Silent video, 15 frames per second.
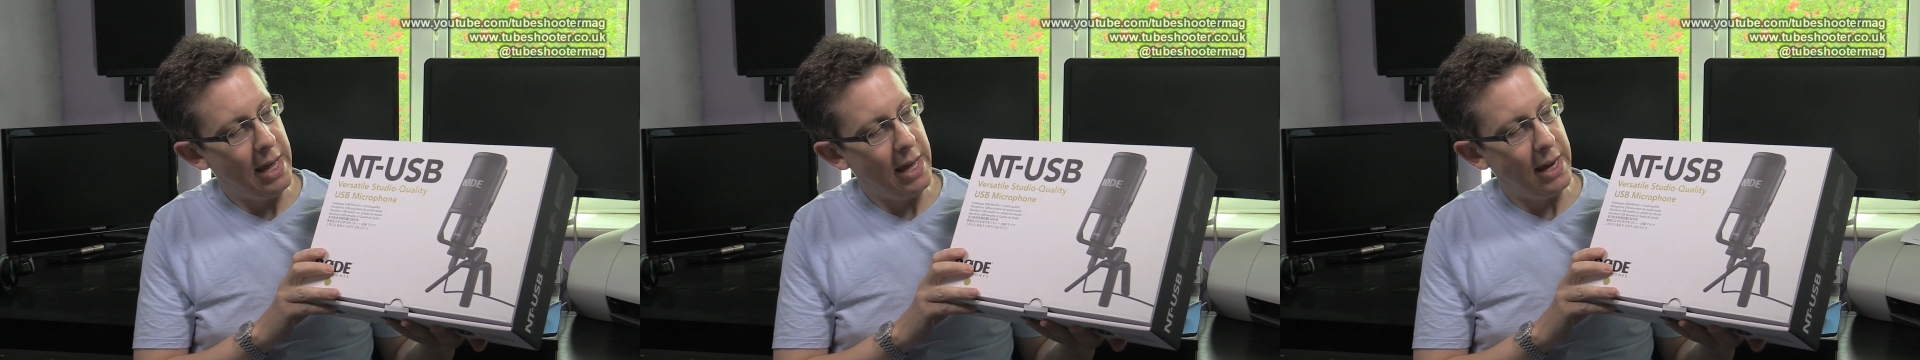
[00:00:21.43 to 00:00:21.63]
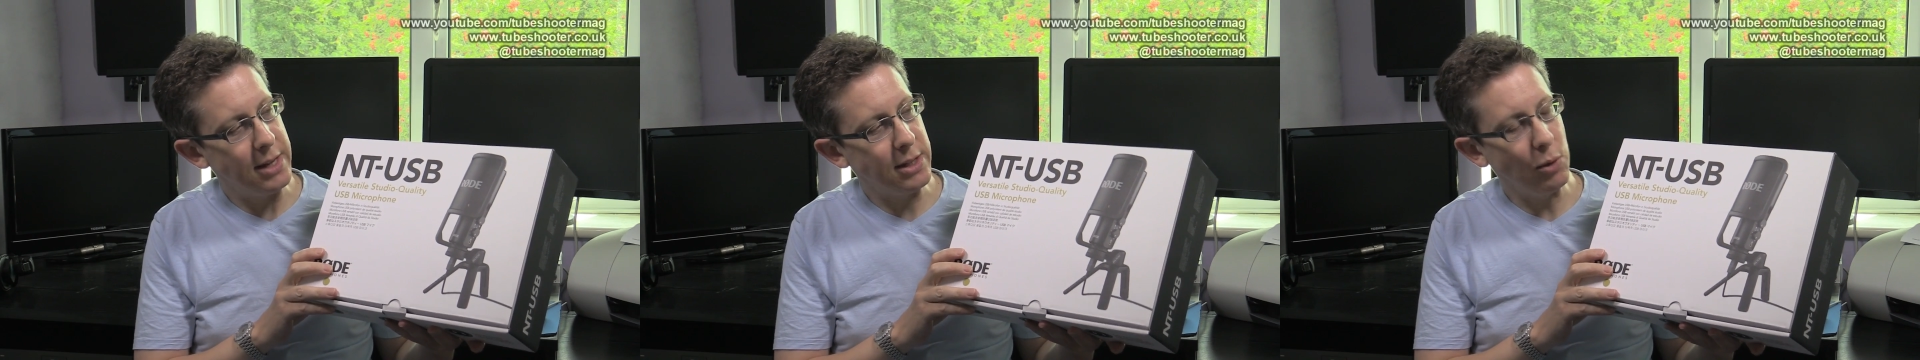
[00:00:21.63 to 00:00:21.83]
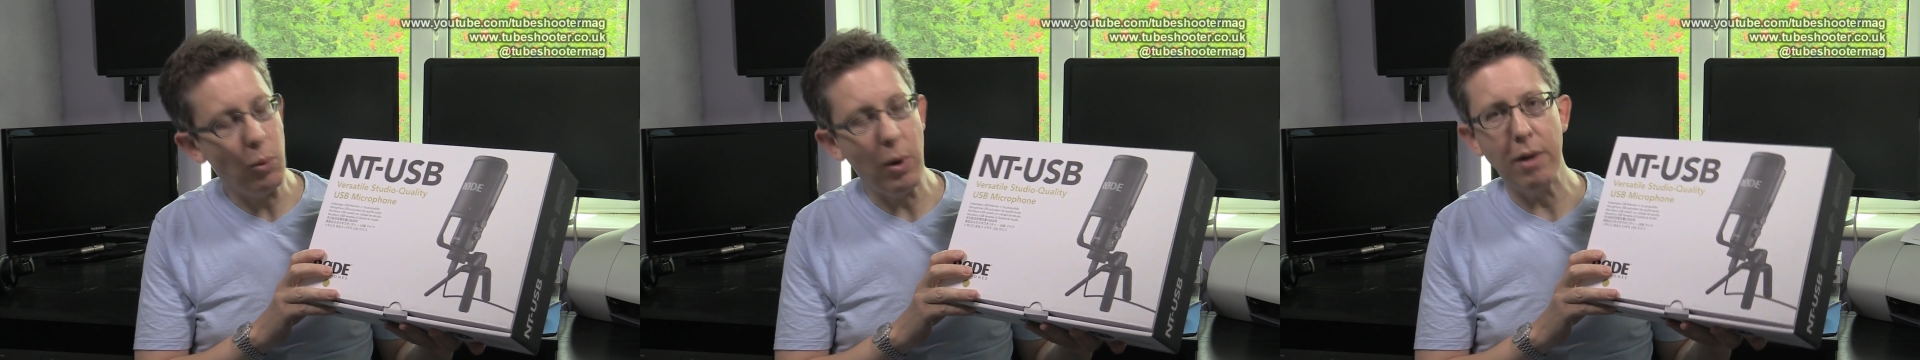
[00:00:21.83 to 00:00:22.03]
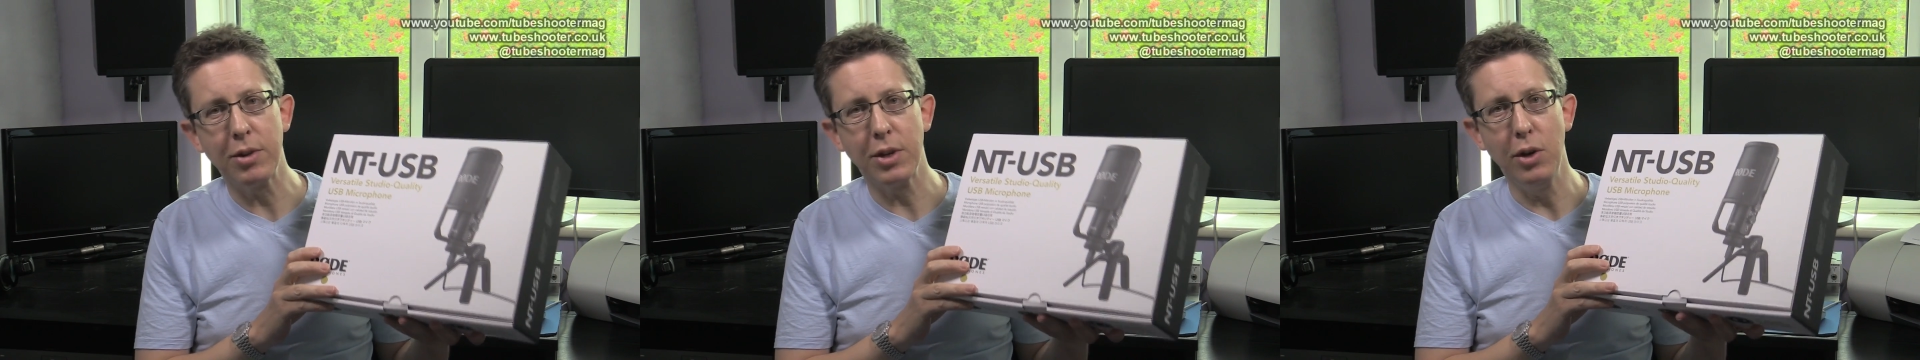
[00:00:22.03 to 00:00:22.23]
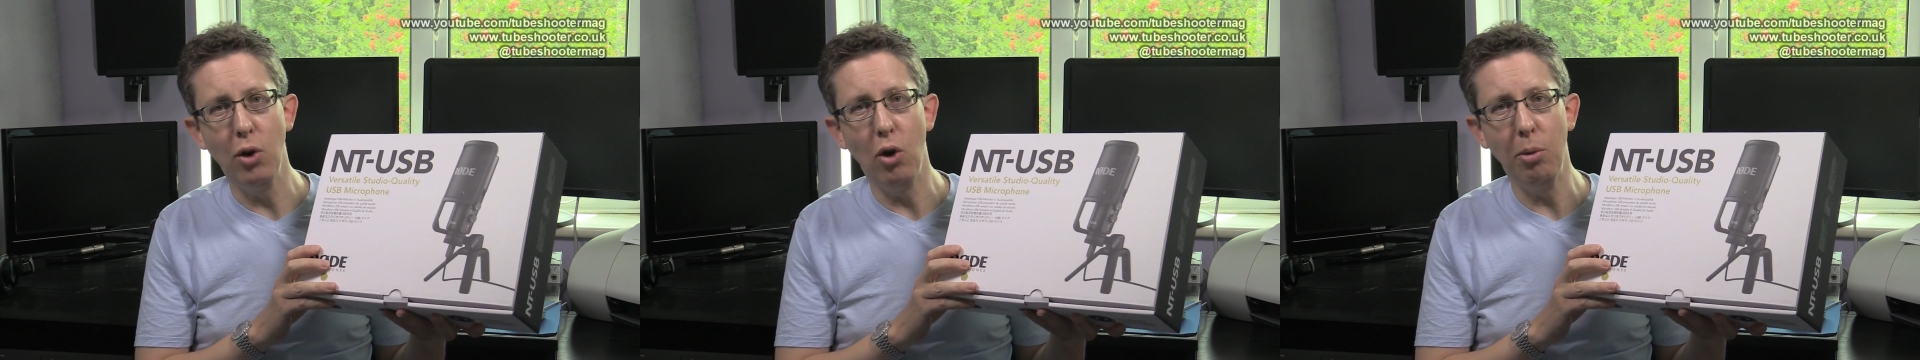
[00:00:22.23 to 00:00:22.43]
is that whereas
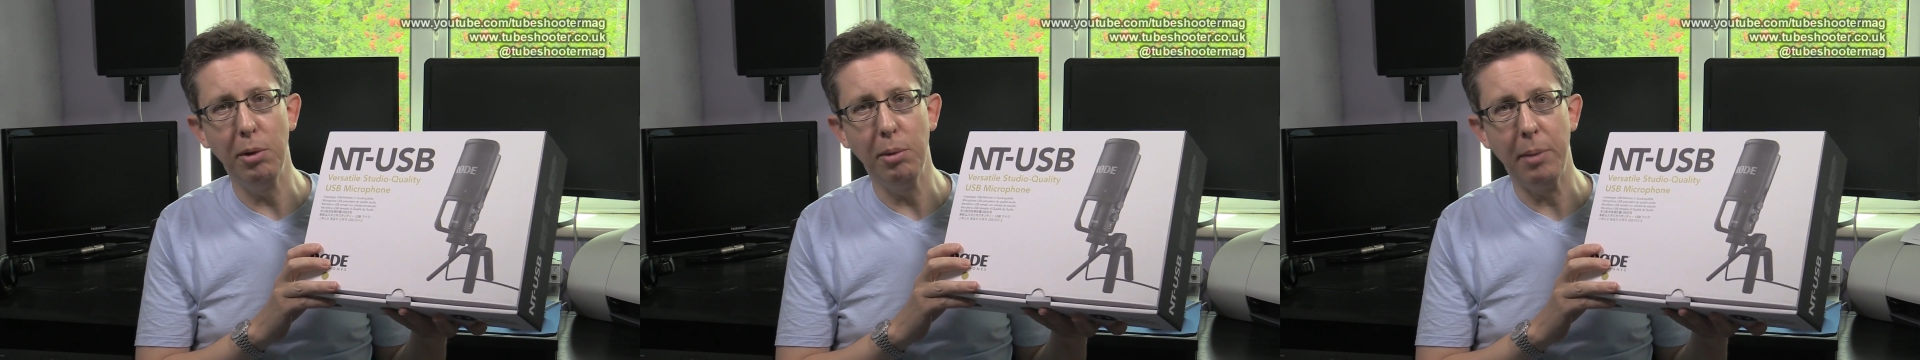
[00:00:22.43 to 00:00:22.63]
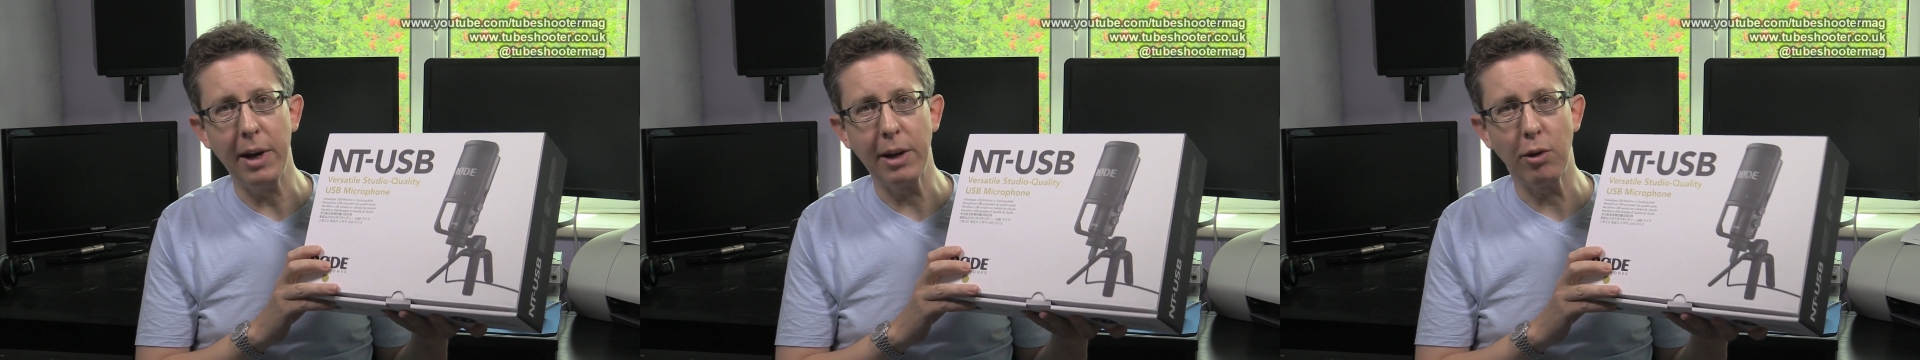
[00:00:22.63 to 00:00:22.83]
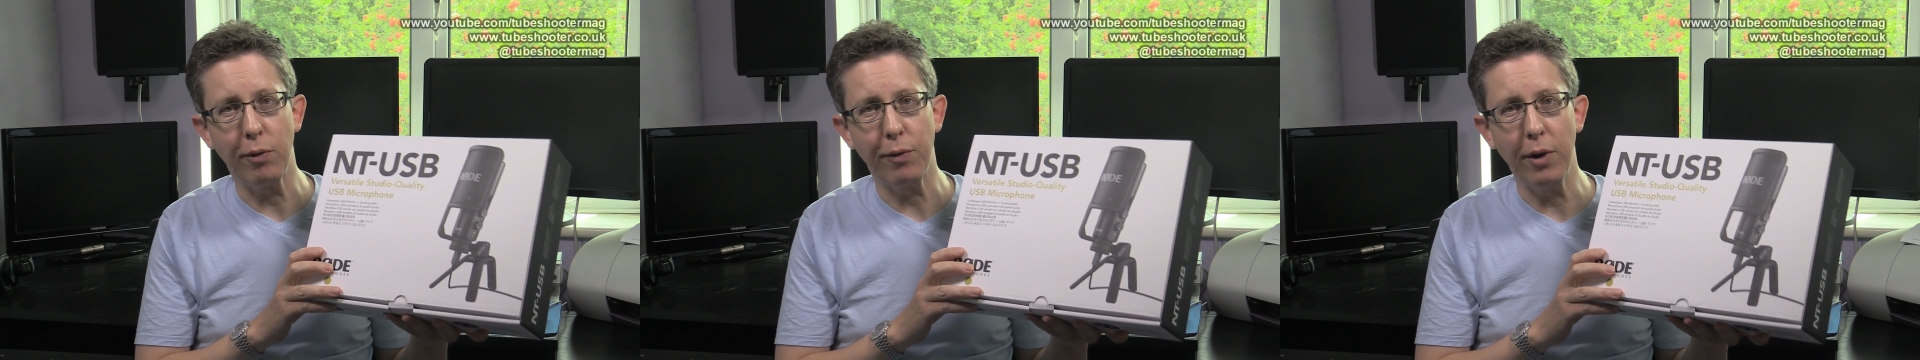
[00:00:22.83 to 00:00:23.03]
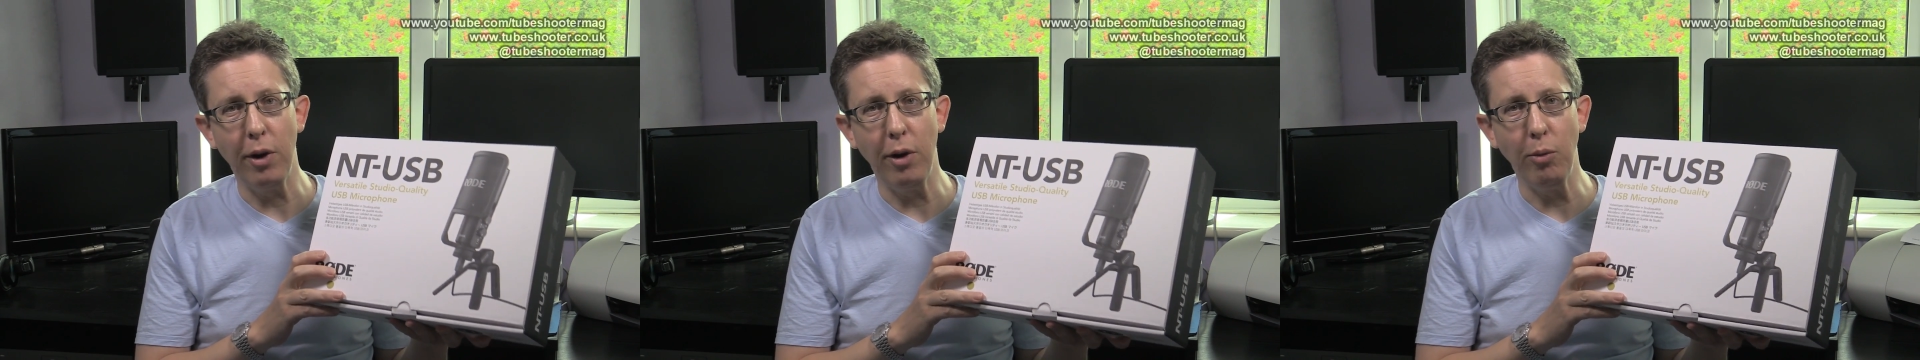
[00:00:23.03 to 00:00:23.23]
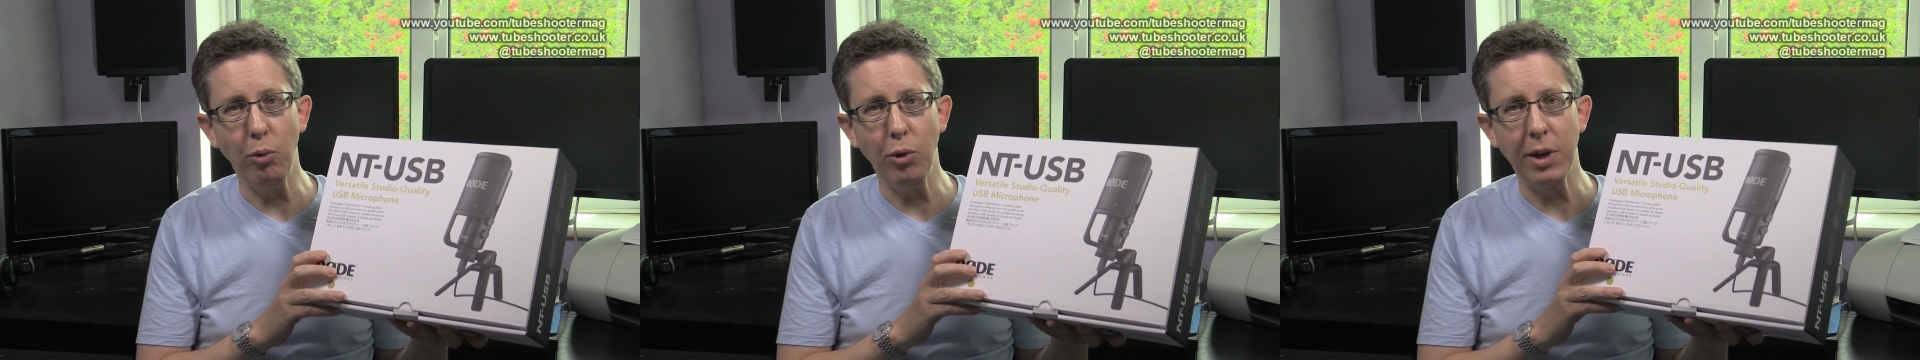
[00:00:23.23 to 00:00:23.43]
a normal
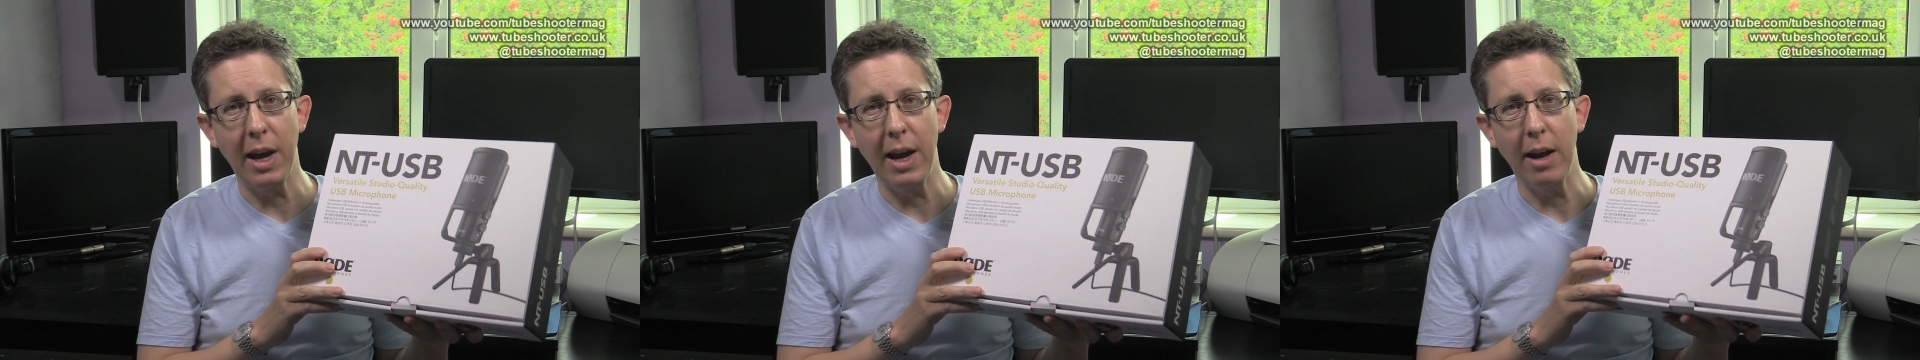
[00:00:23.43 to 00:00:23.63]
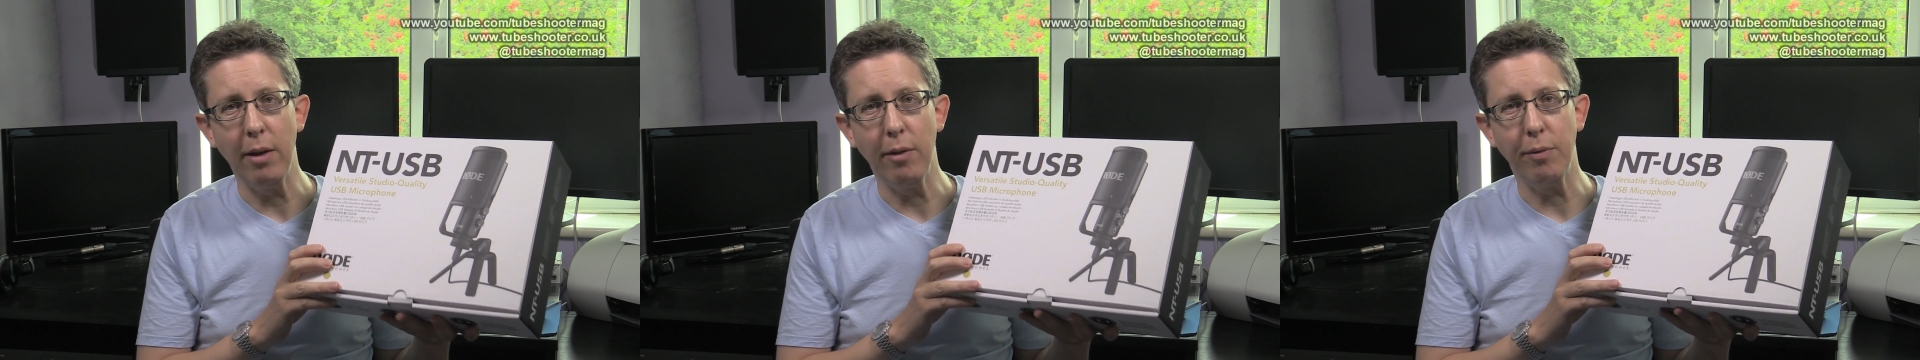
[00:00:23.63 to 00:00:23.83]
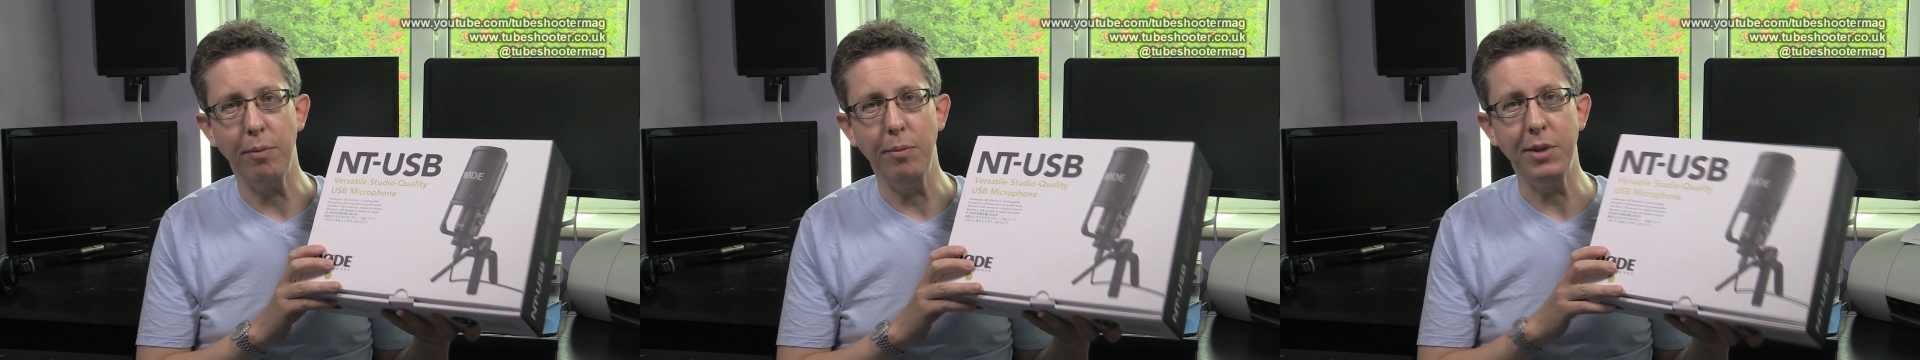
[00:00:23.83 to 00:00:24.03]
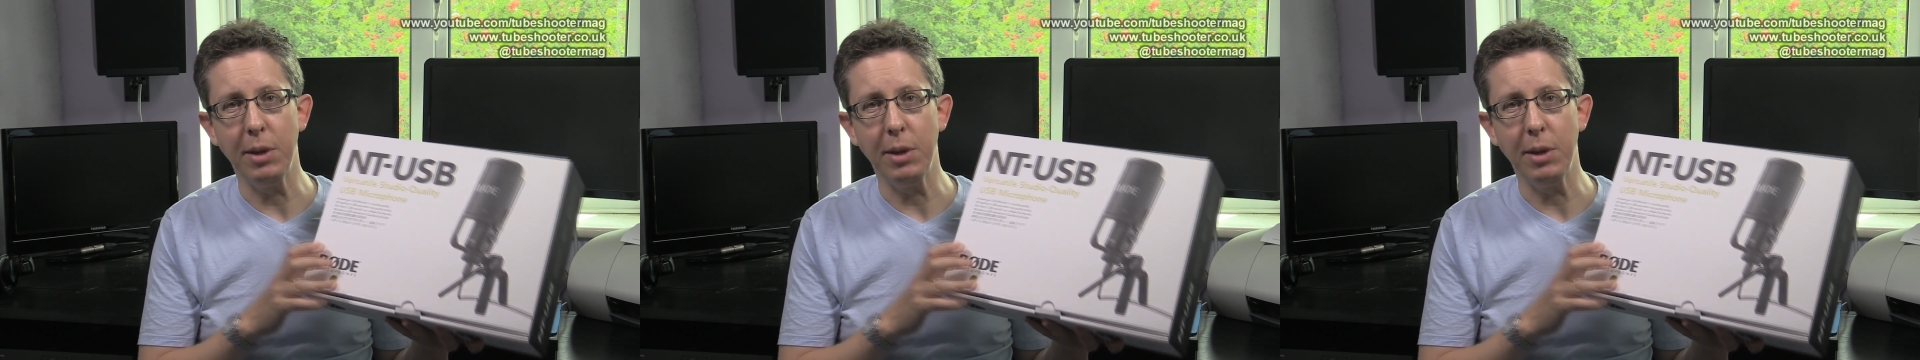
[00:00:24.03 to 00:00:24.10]
microphone would have